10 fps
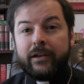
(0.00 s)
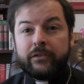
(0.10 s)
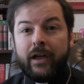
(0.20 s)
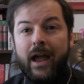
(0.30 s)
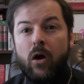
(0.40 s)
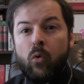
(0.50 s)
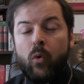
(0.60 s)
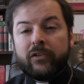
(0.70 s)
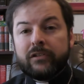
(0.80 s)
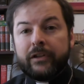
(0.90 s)
into how
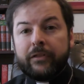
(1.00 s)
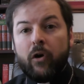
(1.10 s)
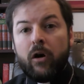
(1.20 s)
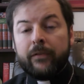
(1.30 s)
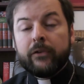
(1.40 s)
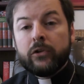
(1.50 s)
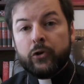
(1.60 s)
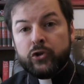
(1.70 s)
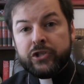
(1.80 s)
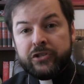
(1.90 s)
Wesley thought the
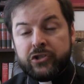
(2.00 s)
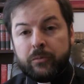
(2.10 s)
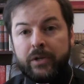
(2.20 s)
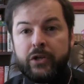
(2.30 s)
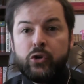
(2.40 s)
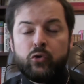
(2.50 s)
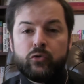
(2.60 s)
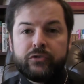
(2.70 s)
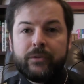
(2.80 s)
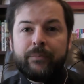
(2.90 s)
liturgy should be
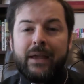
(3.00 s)
used.